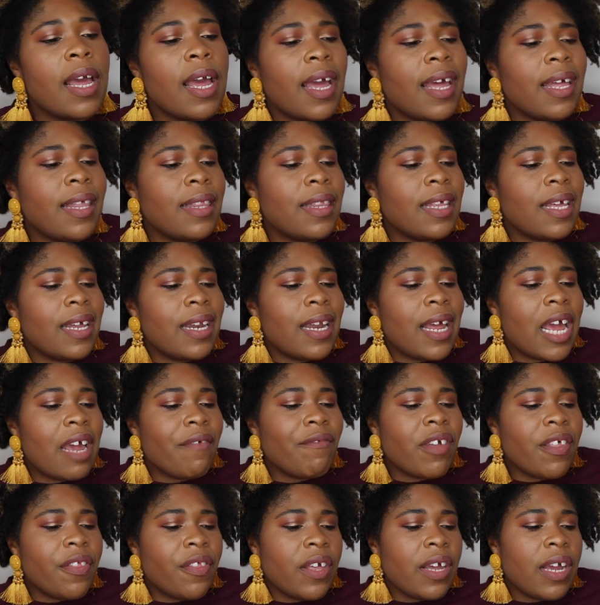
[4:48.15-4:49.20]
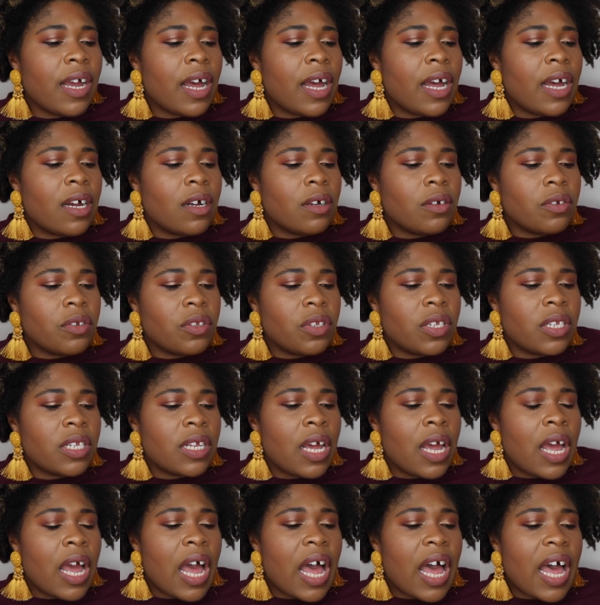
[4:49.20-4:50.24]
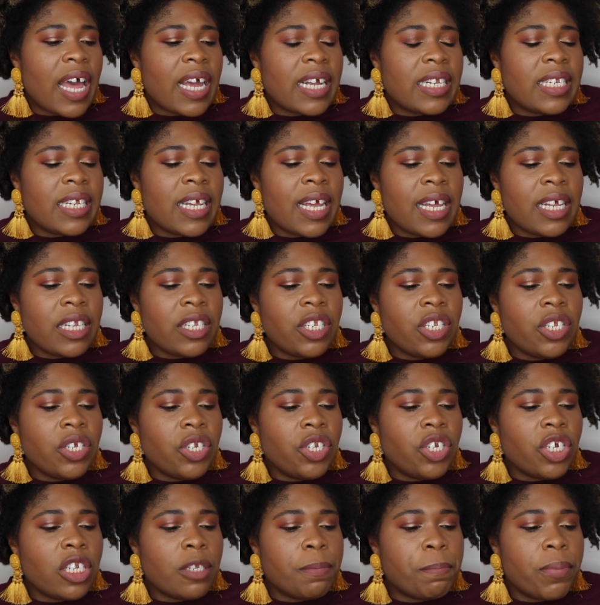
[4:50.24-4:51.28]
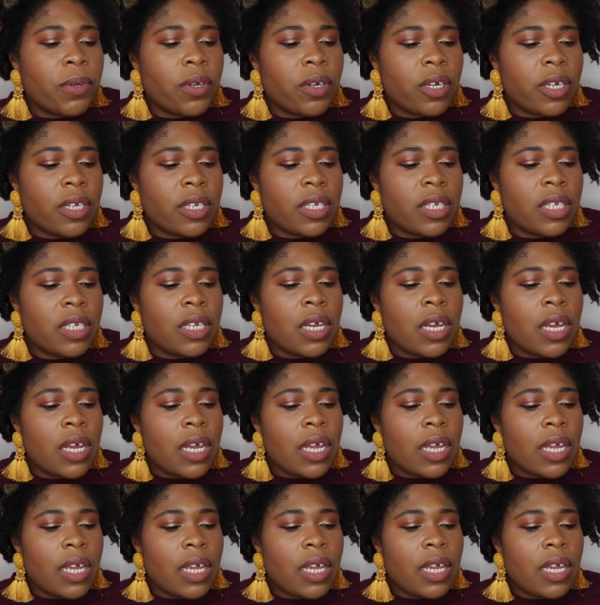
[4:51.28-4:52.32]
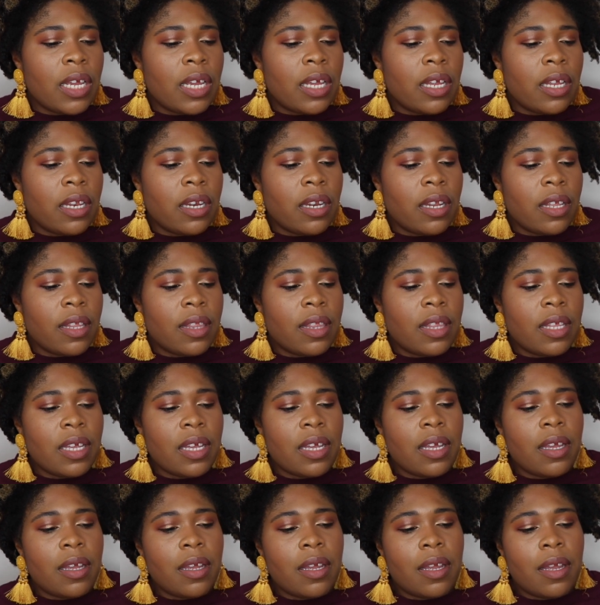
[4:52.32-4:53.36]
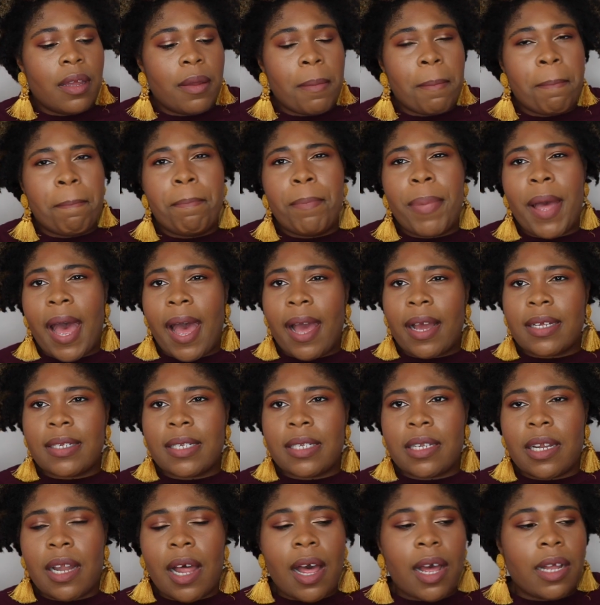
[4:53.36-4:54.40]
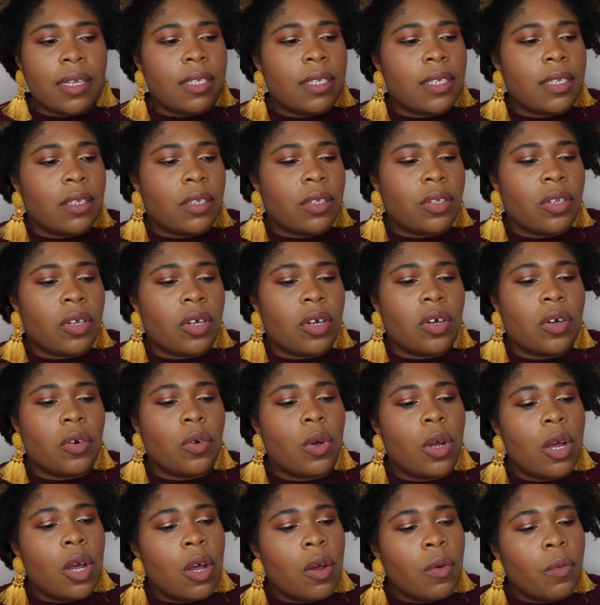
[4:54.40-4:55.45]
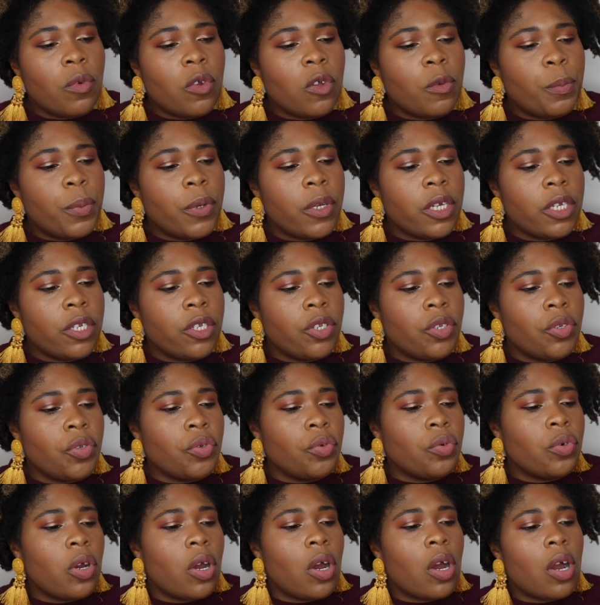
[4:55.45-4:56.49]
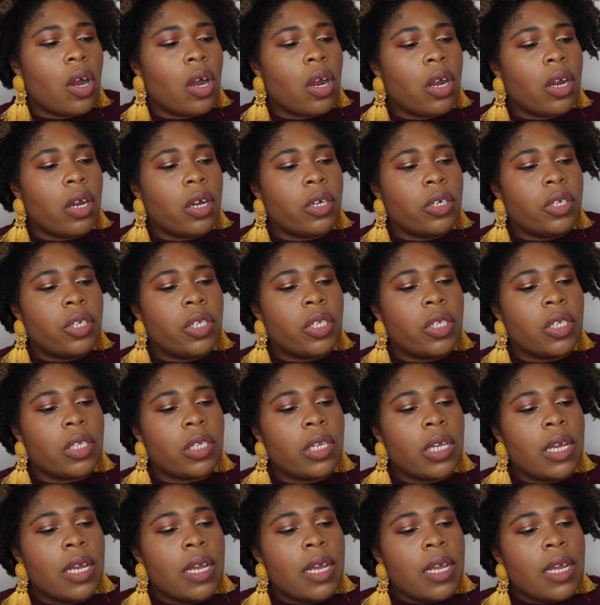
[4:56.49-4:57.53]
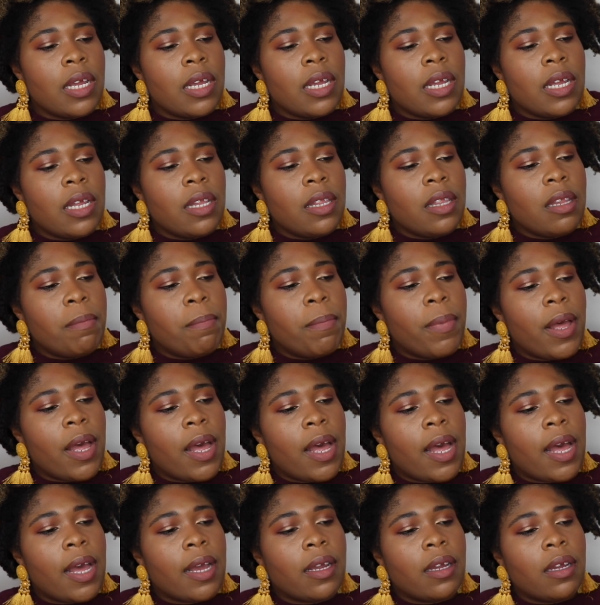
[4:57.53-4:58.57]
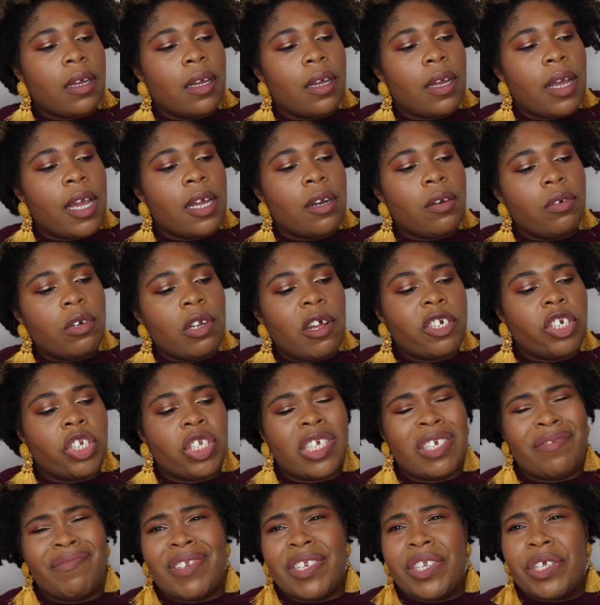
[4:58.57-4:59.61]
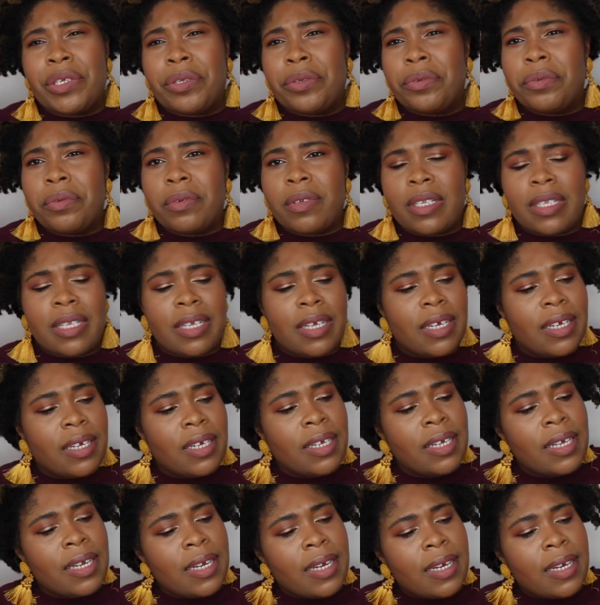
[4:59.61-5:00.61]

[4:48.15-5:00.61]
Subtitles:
And then everything else I tend to just put in the back slot. So we'll put 2 cards in the back, I don't actually even use the